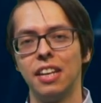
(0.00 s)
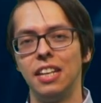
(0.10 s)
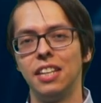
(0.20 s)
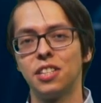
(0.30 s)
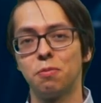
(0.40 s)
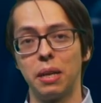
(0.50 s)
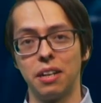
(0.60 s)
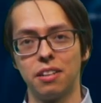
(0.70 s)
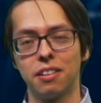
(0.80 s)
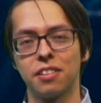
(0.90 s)
Each
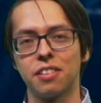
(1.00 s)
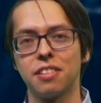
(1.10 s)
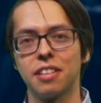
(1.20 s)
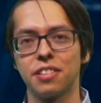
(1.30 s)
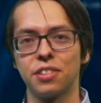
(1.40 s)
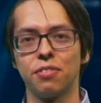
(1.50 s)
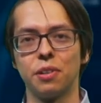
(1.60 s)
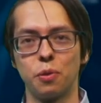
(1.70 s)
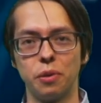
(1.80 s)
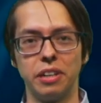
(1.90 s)
pair consists of
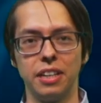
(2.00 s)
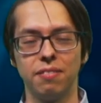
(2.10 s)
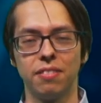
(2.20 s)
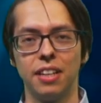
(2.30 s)
a query